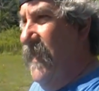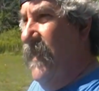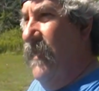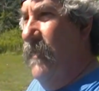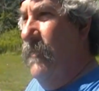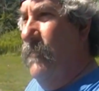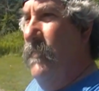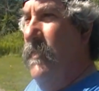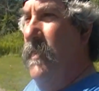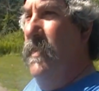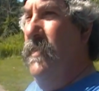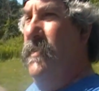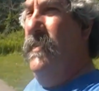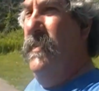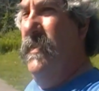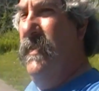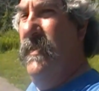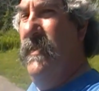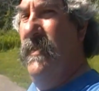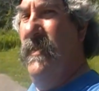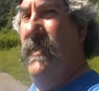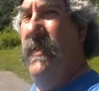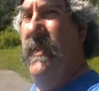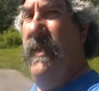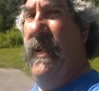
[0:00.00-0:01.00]
Yep.
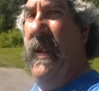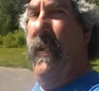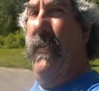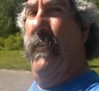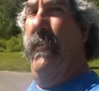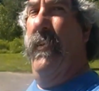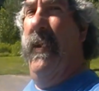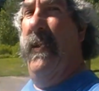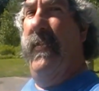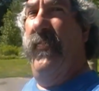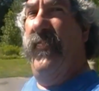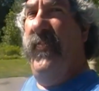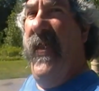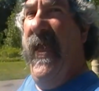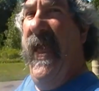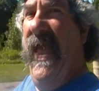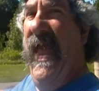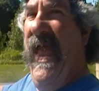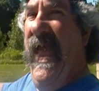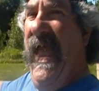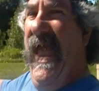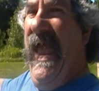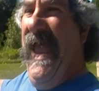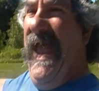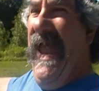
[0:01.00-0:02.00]
And what's
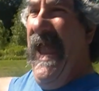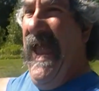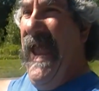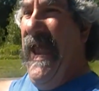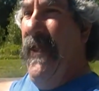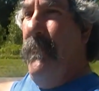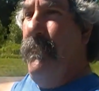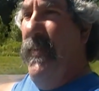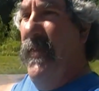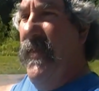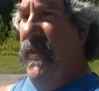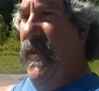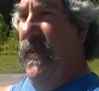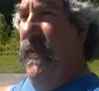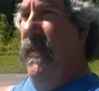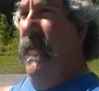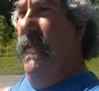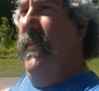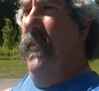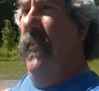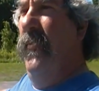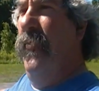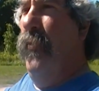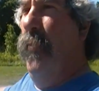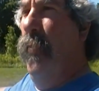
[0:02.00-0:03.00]

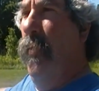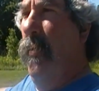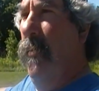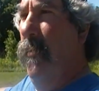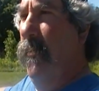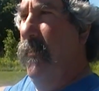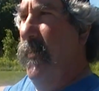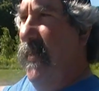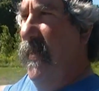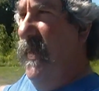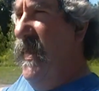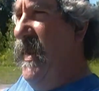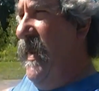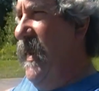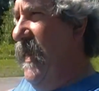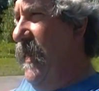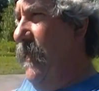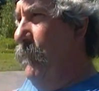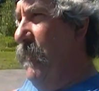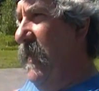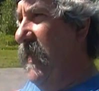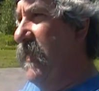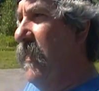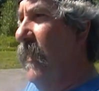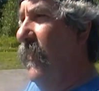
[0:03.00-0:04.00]
happening in this world
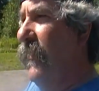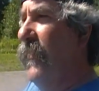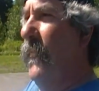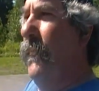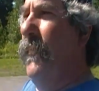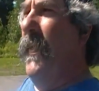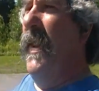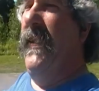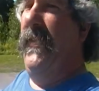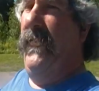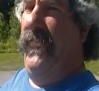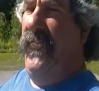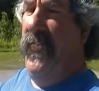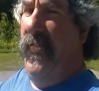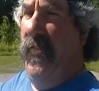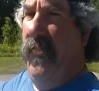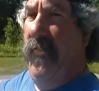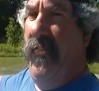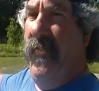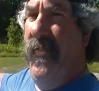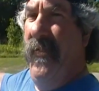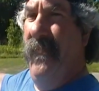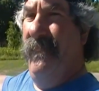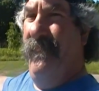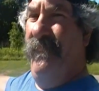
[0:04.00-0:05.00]
today because of
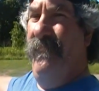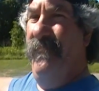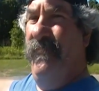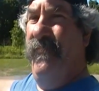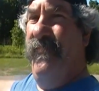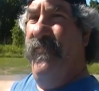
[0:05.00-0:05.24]
ISIS.